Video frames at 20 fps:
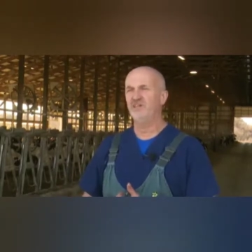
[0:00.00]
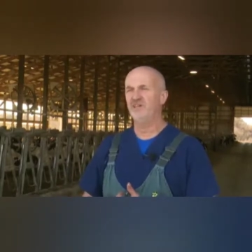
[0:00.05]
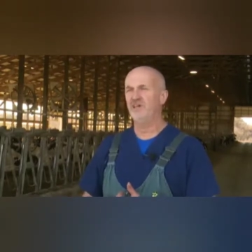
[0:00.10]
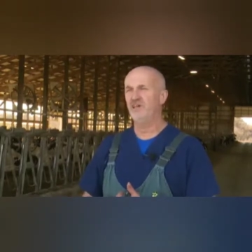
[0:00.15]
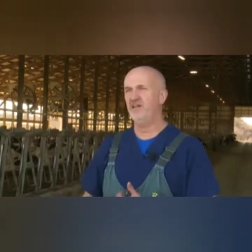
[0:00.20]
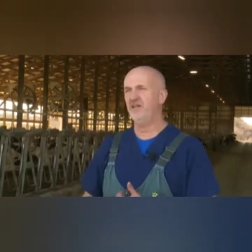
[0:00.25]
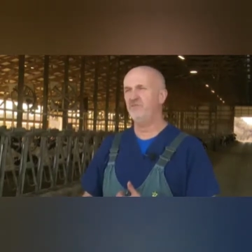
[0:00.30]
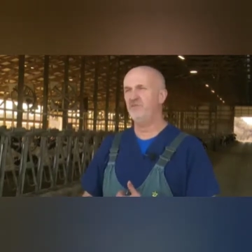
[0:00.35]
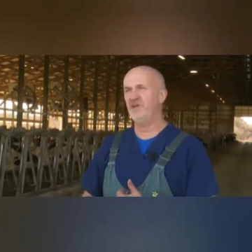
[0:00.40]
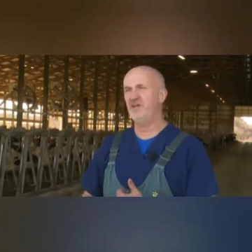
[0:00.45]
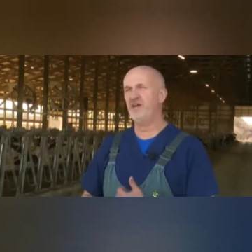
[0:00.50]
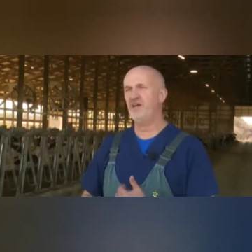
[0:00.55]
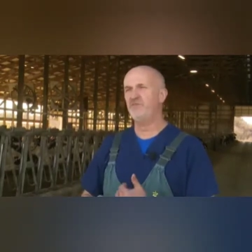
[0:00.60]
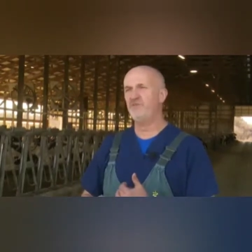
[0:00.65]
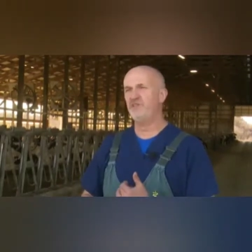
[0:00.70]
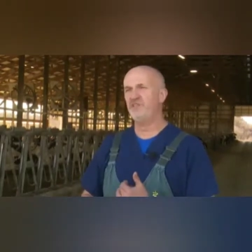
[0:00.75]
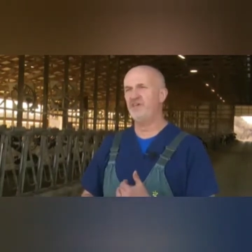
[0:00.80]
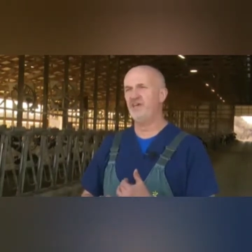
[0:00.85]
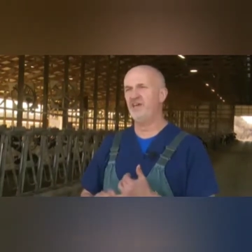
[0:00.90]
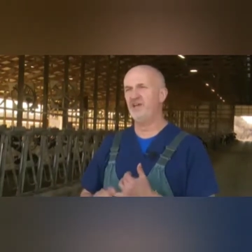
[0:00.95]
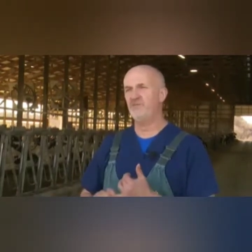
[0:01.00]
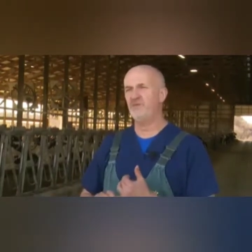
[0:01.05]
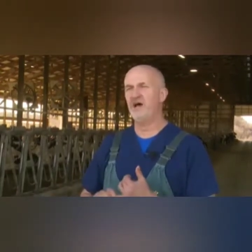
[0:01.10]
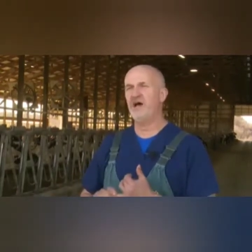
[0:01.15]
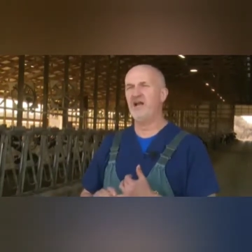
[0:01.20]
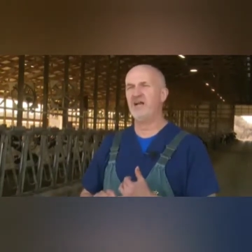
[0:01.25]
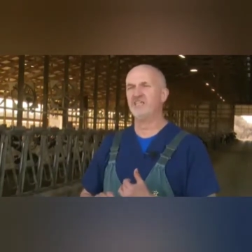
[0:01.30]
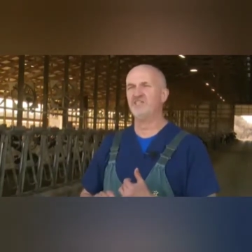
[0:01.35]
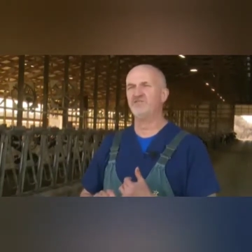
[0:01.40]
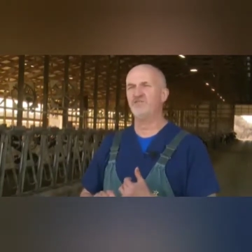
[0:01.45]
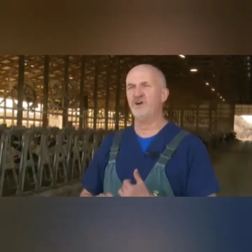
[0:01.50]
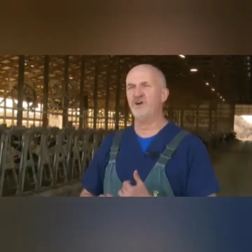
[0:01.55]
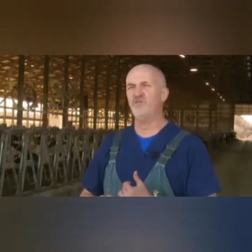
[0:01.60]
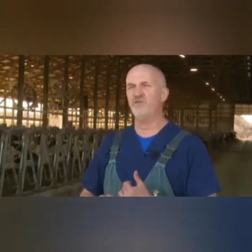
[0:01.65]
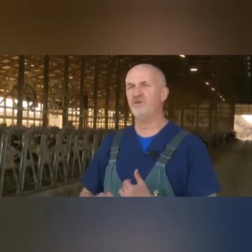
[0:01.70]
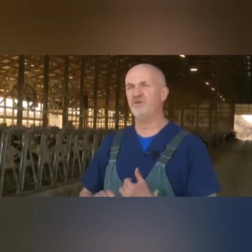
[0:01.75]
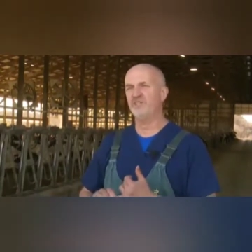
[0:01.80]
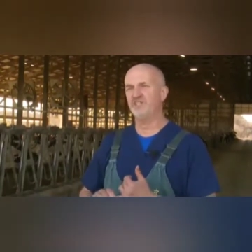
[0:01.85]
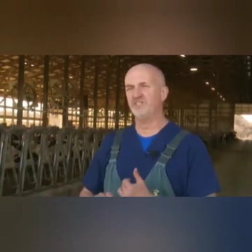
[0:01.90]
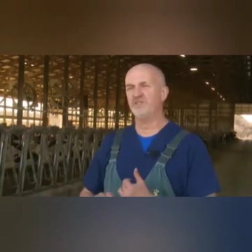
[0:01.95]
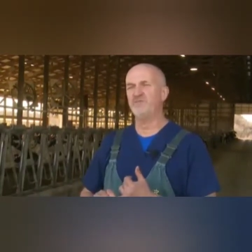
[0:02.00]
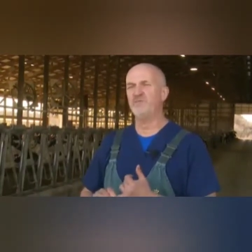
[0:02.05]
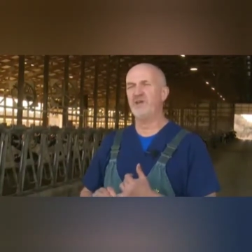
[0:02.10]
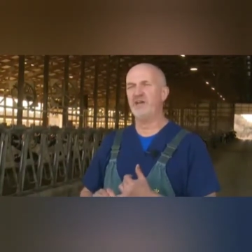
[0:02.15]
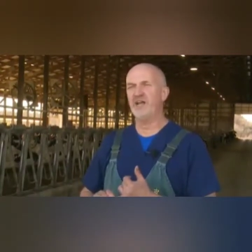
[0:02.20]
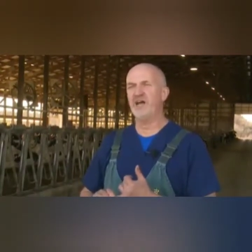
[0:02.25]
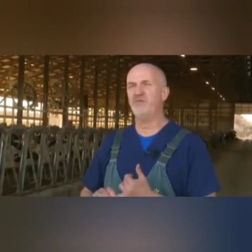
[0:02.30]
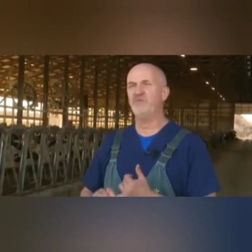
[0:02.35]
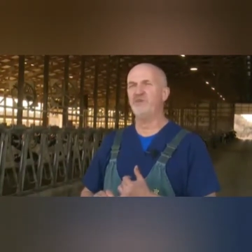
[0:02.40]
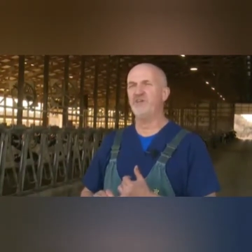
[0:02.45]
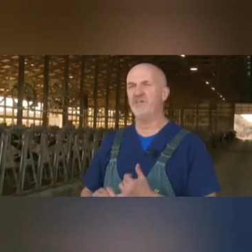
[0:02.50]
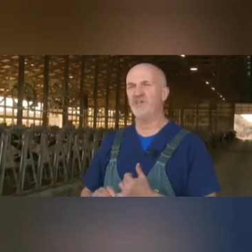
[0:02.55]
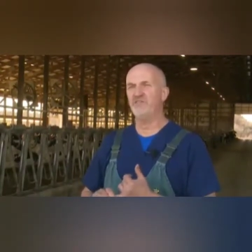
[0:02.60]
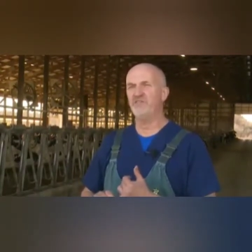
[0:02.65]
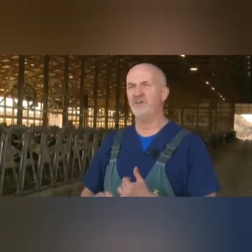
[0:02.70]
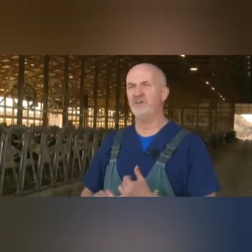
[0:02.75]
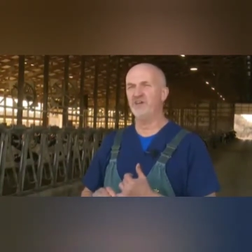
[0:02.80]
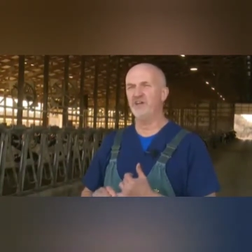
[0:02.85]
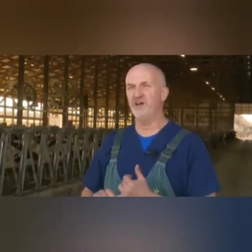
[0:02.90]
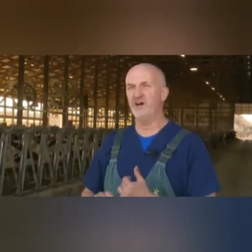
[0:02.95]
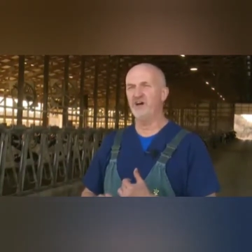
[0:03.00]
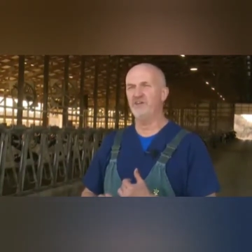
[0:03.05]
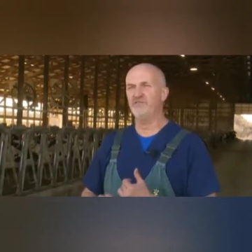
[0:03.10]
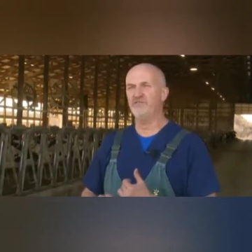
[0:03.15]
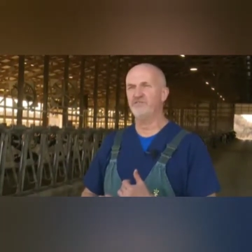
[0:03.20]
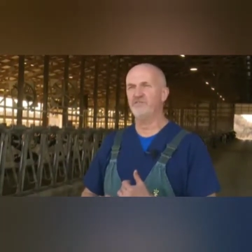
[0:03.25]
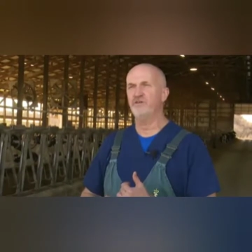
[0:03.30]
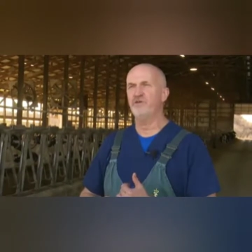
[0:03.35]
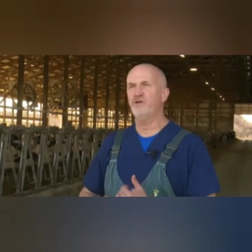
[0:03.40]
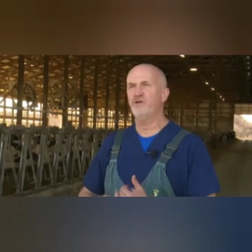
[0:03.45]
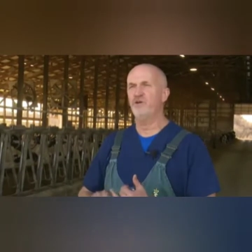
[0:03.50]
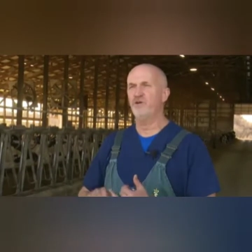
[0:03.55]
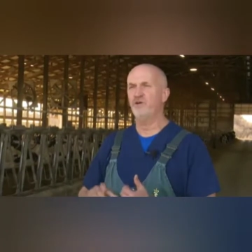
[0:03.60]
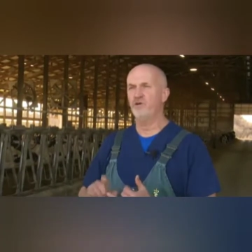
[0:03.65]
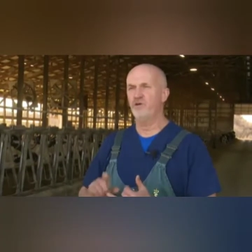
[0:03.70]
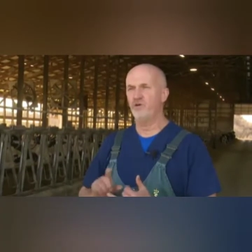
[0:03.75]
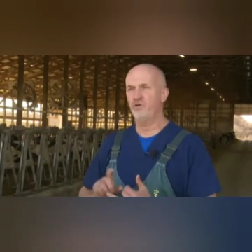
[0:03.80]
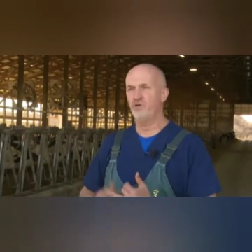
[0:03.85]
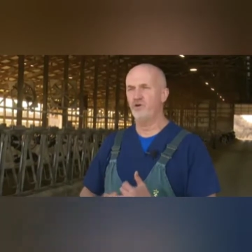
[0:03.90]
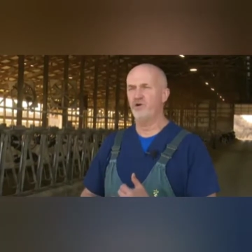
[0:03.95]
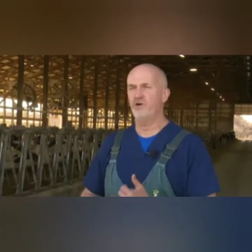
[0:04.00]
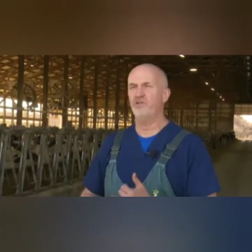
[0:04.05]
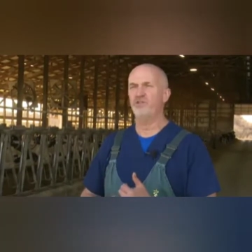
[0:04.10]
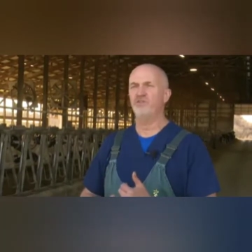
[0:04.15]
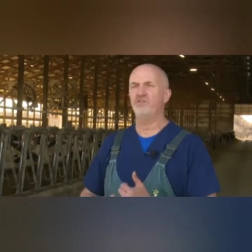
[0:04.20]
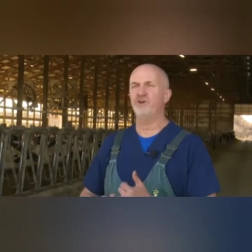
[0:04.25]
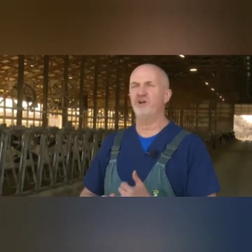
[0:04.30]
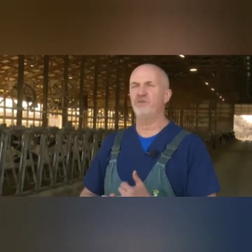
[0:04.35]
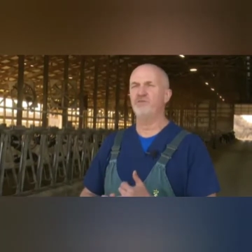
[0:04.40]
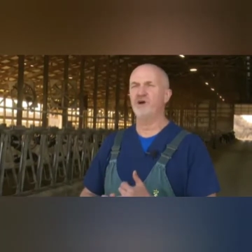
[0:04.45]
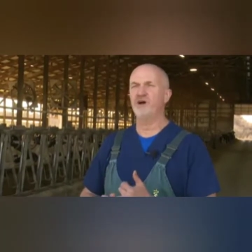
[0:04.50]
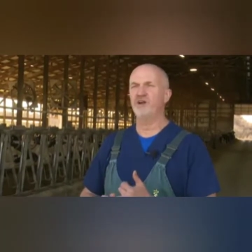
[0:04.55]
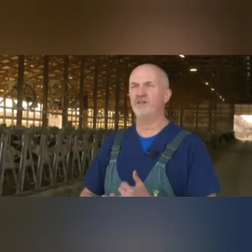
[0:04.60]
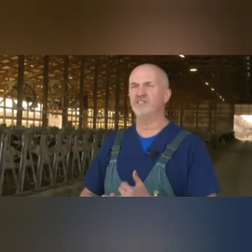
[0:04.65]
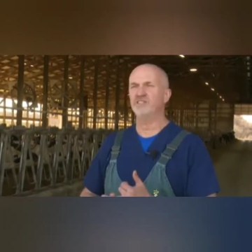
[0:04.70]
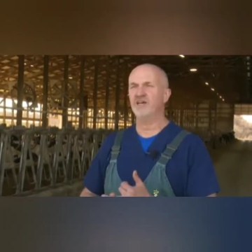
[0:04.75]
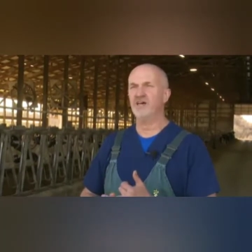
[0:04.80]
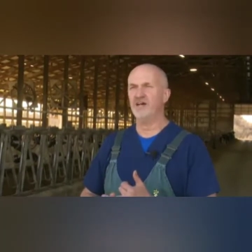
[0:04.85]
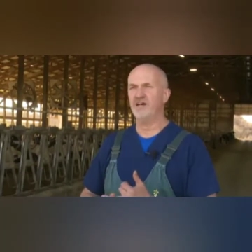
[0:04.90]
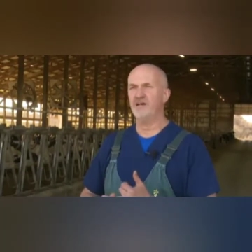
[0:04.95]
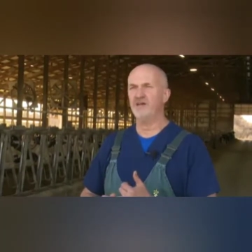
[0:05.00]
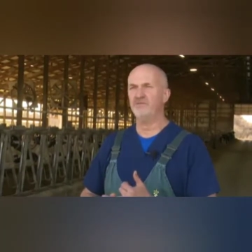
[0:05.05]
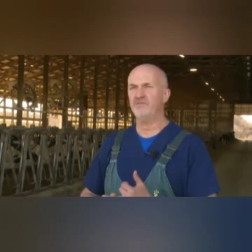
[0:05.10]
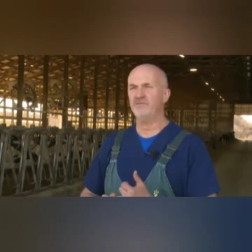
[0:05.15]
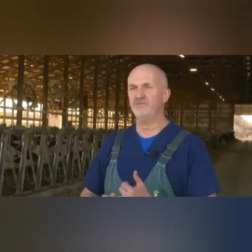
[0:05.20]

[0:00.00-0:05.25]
And it may not be the antibiotic's fault, we just may not be giving enough or the right amount of time.